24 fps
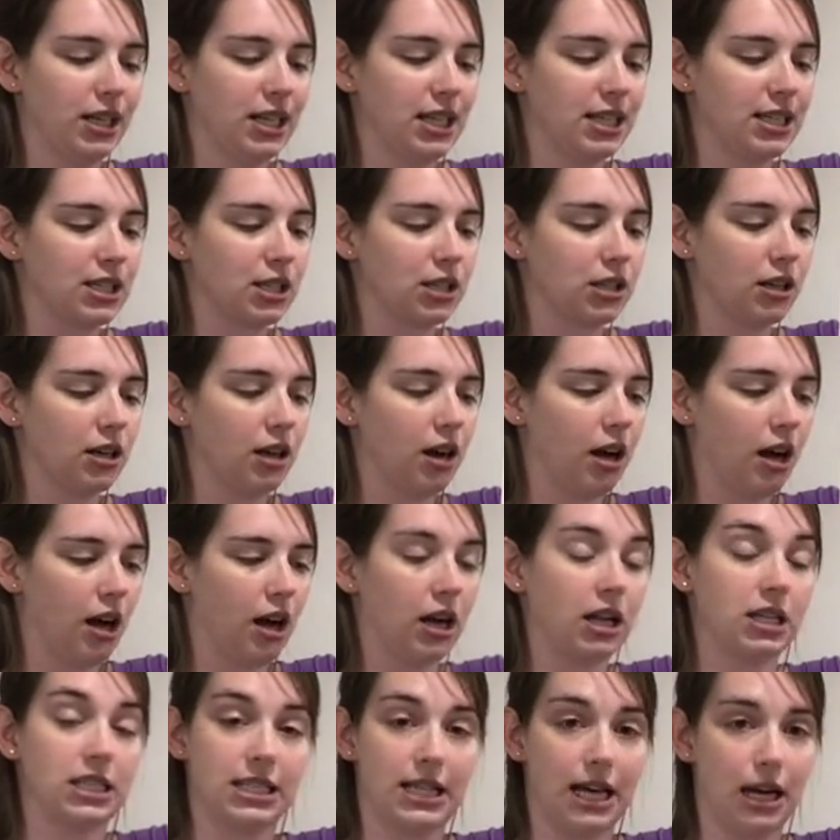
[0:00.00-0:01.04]
It's
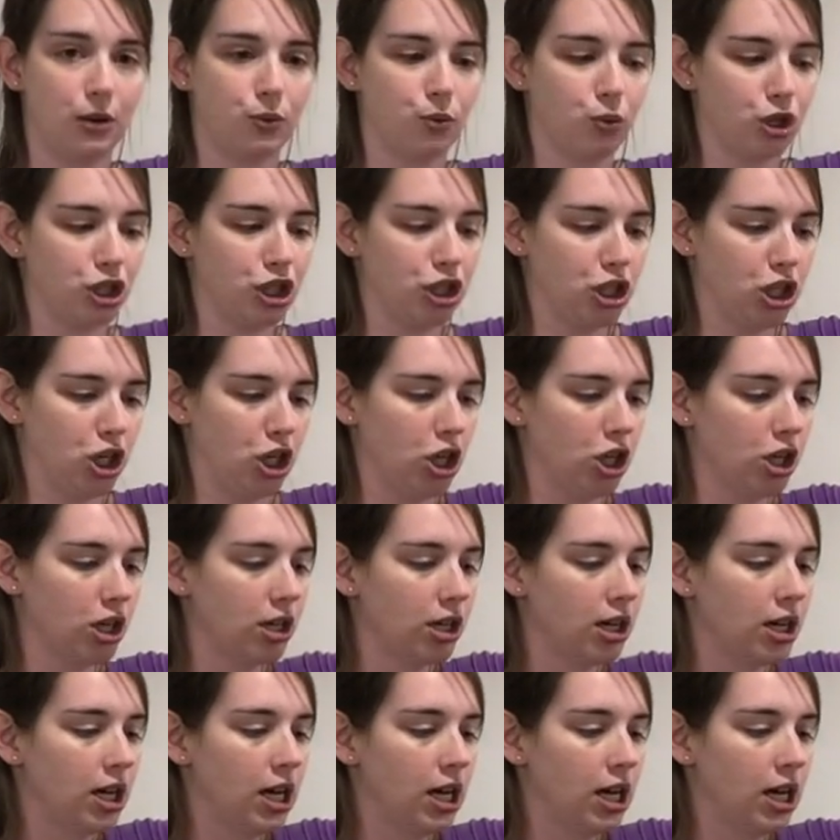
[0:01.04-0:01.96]
downward dog.